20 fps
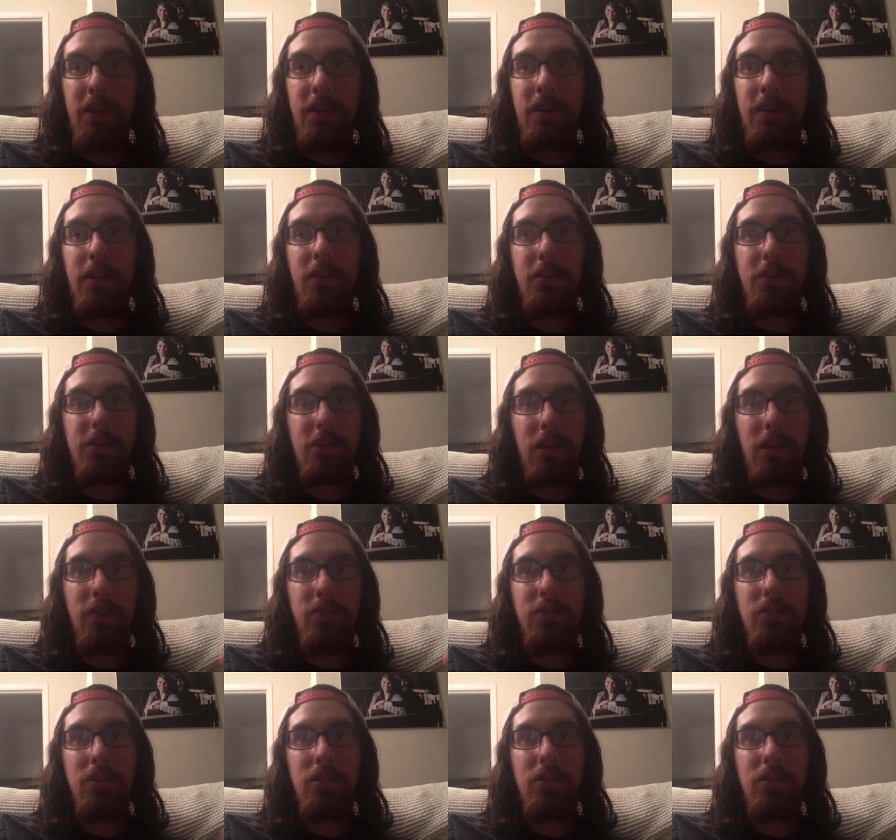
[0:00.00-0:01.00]
And now it's kind
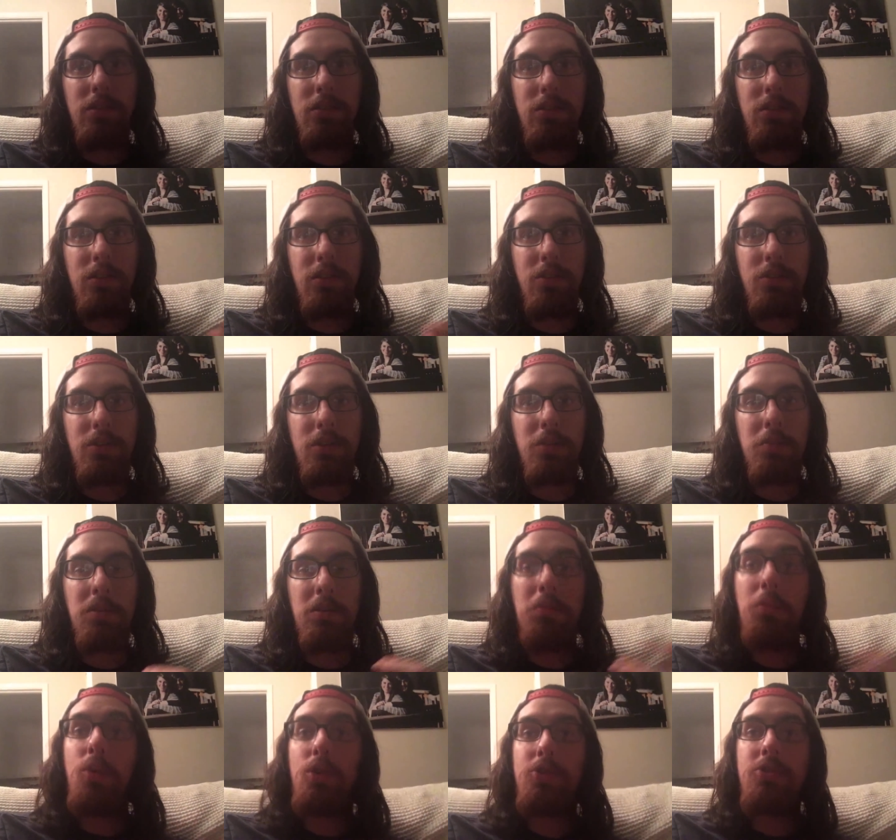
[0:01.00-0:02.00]
of it's going to be
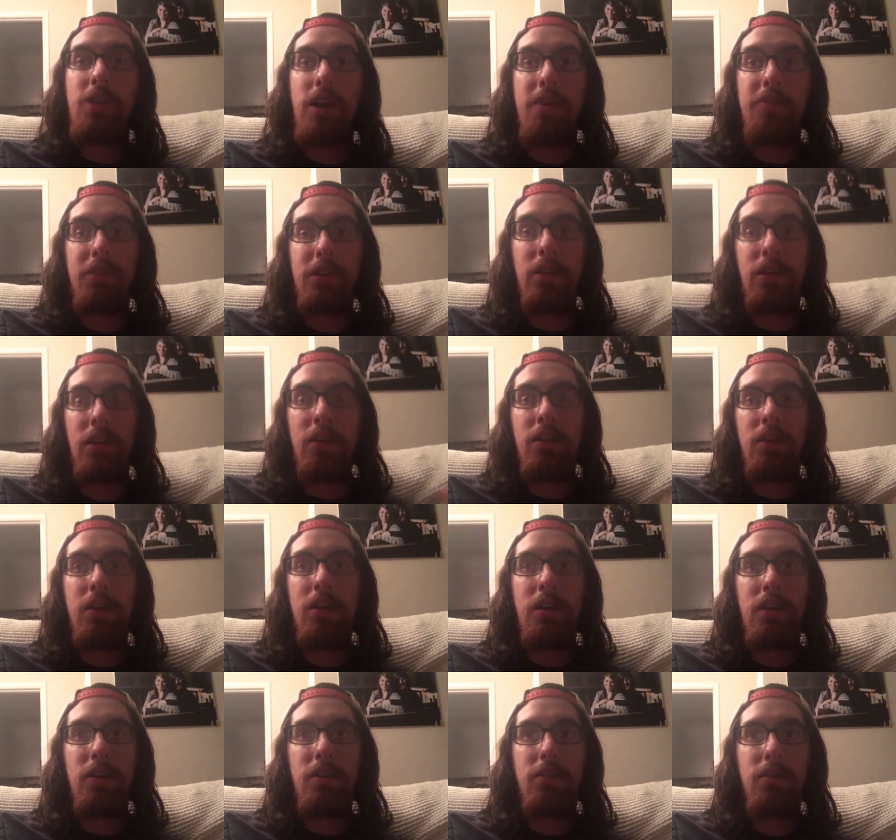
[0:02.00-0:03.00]
a more trafficked
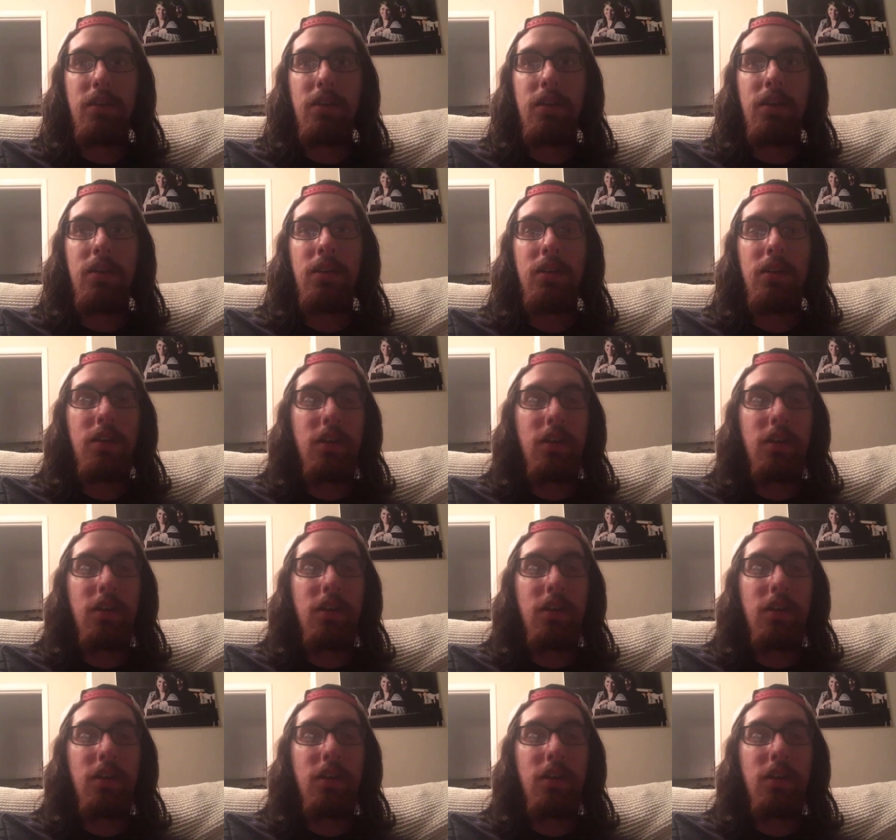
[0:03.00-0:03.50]
area, I think.